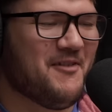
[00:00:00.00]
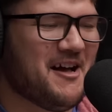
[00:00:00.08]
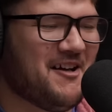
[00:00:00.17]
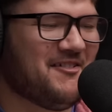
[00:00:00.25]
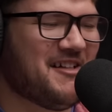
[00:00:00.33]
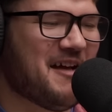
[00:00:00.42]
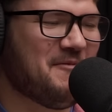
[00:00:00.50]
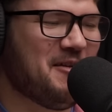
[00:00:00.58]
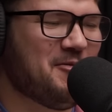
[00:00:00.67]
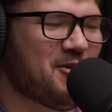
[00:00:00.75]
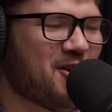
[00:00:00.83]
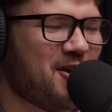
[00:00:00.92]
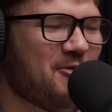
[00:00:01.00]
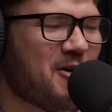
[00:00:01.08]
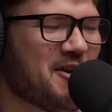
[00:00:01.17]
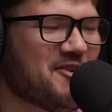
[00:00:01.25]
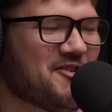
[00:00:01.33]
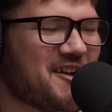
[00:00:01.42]
Well, I mean, we're all
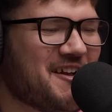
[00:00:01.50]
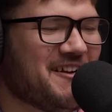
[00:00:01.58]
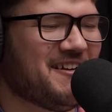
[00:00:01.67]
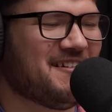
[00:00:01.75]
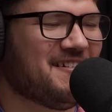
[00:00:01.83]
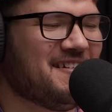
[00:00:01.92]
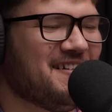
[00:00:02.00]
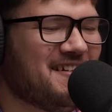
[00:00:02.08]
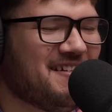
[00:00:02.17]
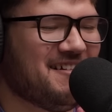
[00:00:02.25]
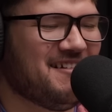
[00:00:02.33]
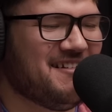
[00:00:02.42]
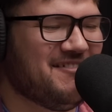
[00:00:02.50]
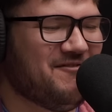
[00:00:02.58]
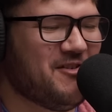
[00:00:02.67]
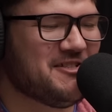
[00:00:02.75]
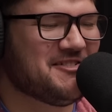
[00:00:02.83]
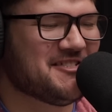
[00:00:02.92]
wondering.
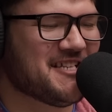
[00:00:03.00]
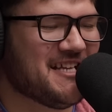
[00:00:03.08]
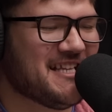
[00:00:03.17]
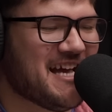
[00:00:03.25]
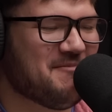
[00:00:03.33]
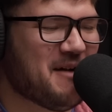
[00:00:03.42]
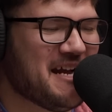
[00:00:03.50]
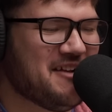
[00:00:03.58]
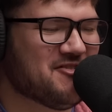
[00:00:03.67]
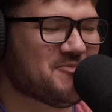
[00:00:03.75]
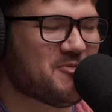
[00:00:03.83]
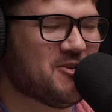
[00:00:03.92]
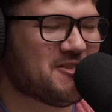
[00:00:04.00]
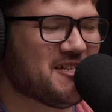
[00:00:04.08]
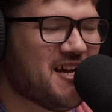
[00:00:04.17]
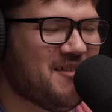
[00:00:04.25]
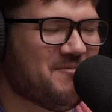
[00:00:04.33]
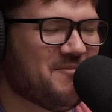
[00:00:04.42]
Once you said that, my ears perked up.